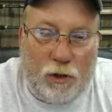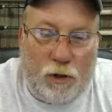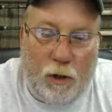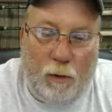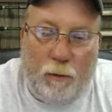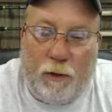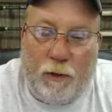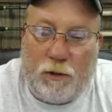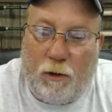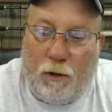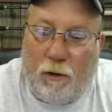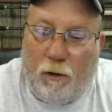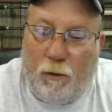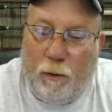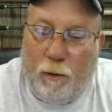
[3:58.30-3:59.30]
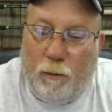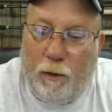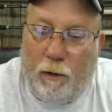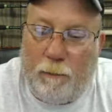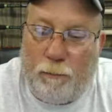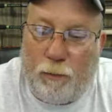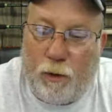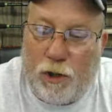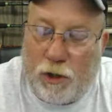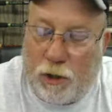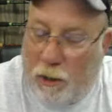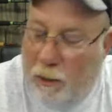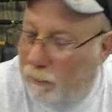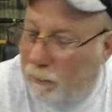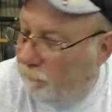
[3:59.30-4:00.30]
the show with us, Carl. We really
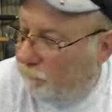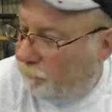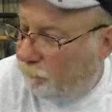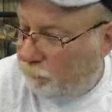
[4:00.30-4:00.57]
appreciate it.